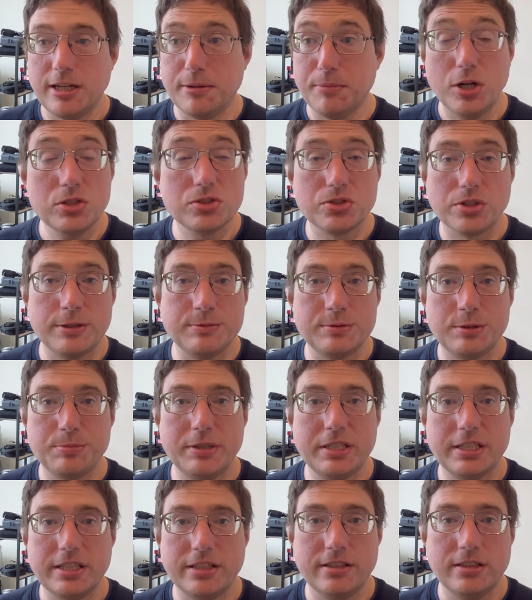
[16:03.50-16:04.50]
Also, I'm
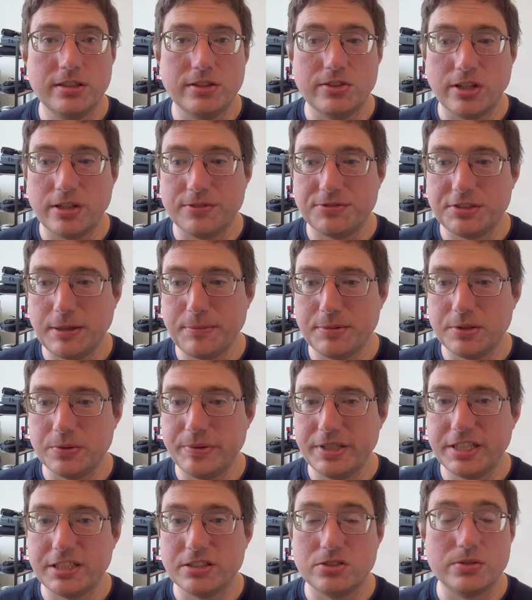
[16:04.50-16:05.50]
spending a lot of time on the
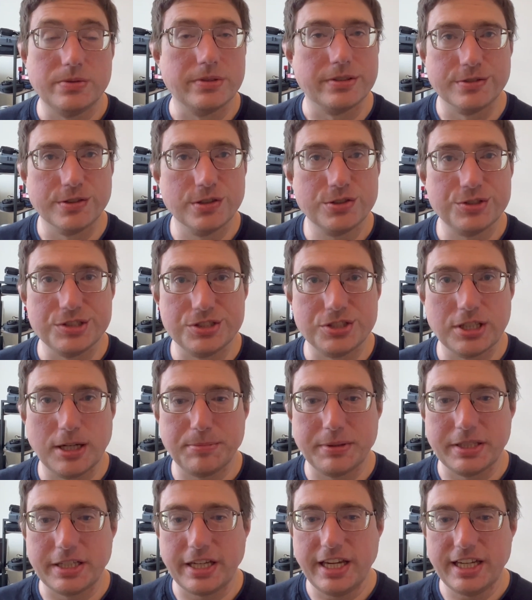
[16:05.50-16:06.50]
weekends doing grocery
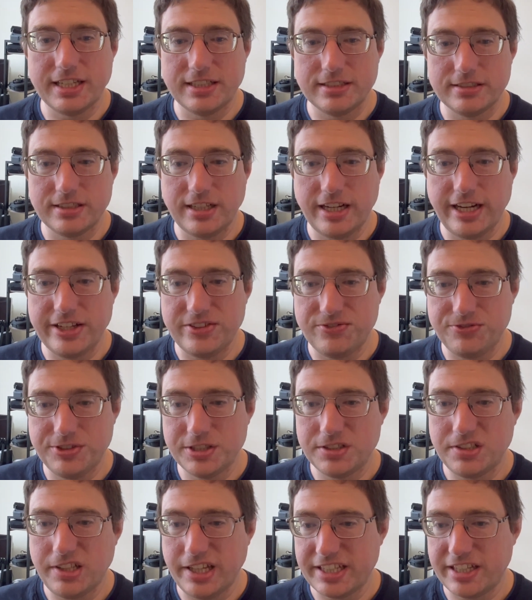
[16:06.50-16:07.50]
shopping, and I
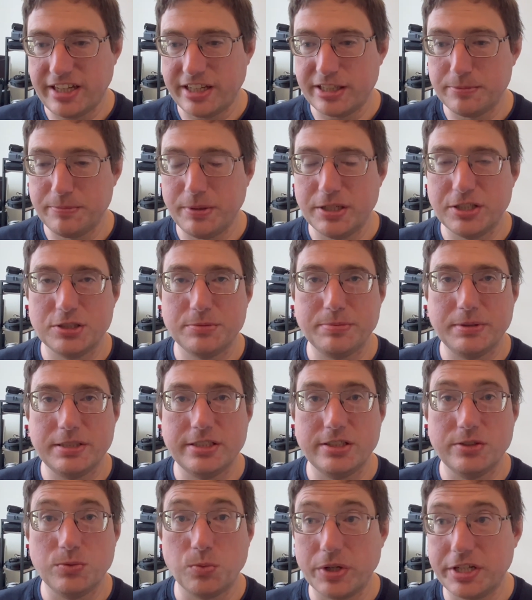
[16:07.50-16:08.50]
feel like I could better spend
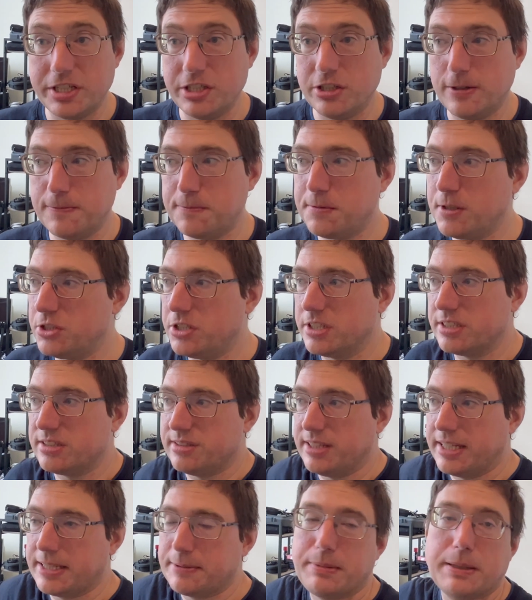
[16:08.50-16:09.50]
it working on projects
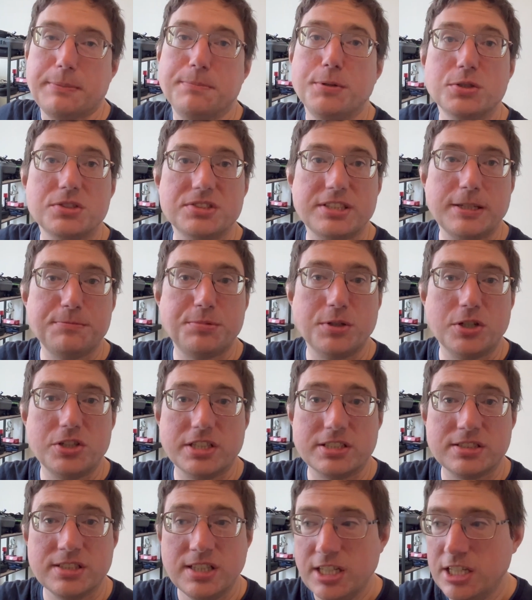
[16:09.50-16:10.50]
like my boat design
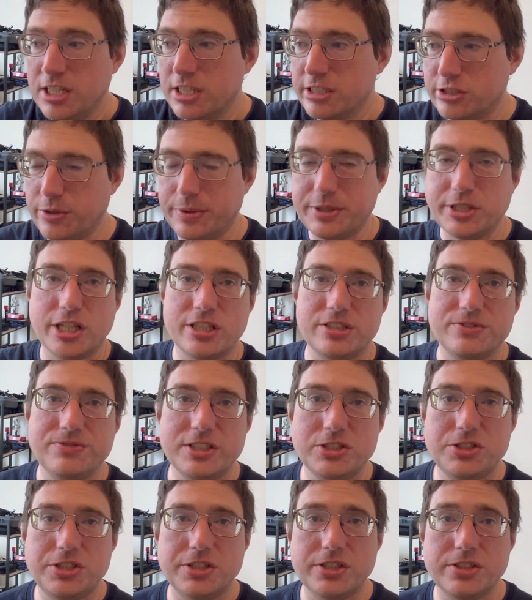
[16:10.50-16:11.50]
project, going on
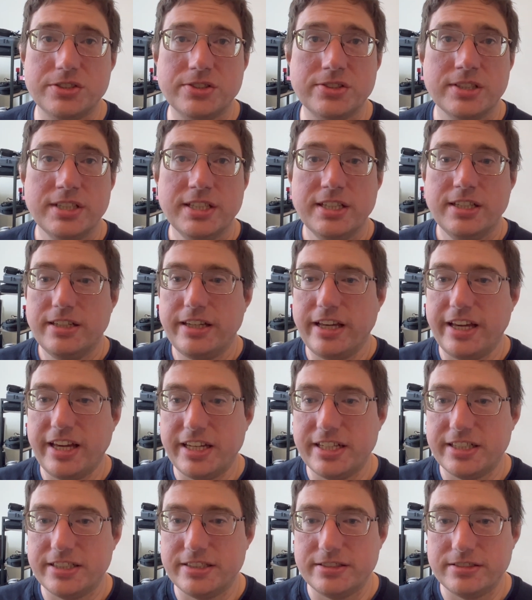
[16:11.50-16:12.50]
adventures,
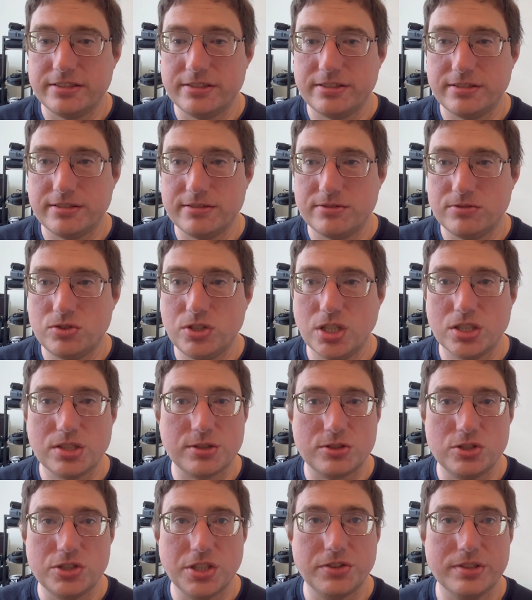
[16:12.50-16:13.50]
and
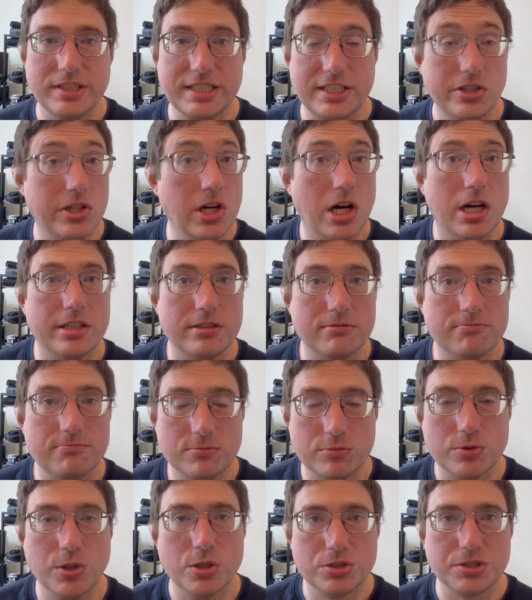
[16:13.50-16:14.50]
just generally not
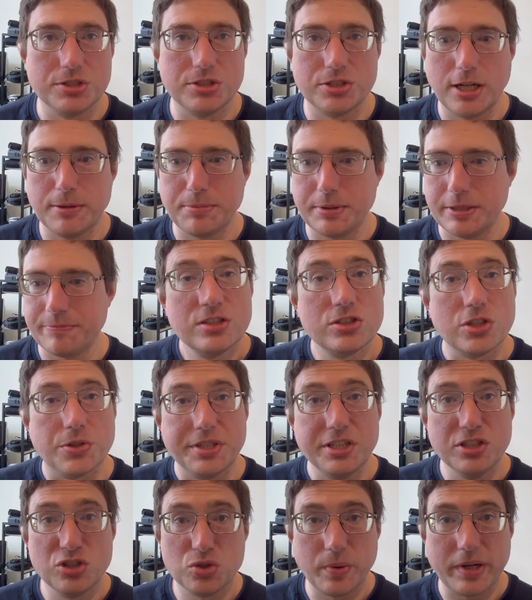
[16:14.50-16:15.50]
grocery shopping. So
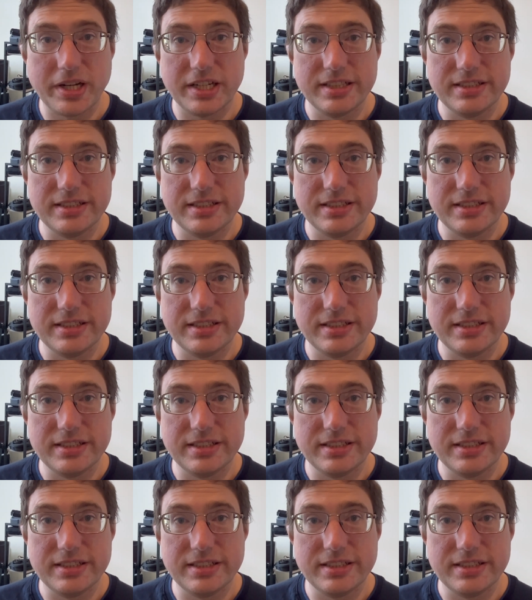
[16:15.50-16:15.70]
here's what I